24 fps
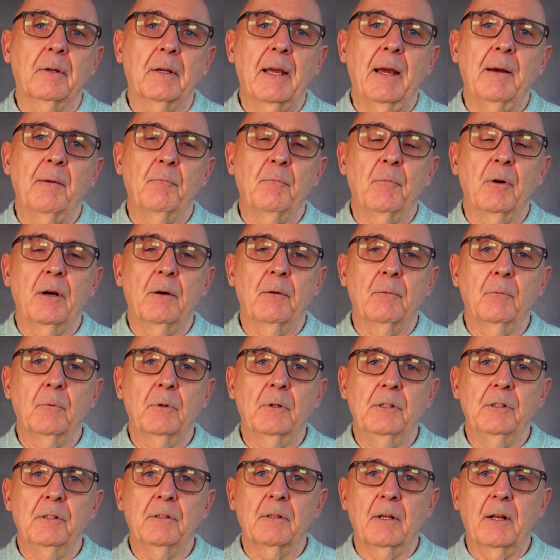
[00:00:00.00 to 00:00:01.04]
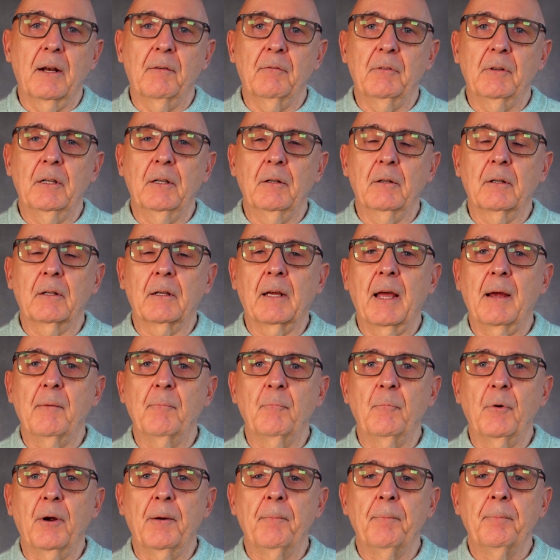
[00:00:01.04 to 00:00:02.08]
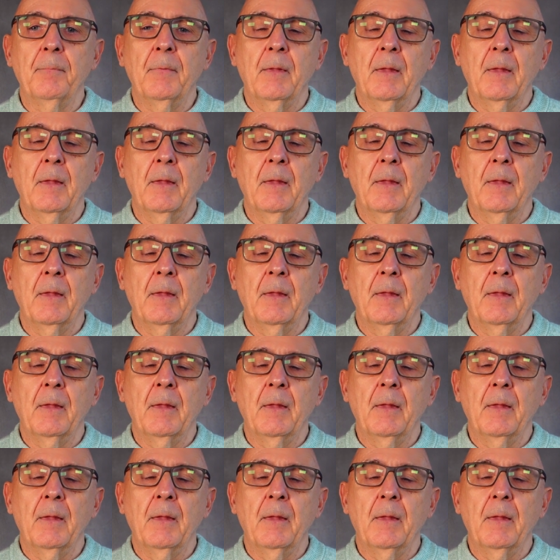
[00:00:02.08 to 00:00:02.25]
camera, which is a lovely little camera.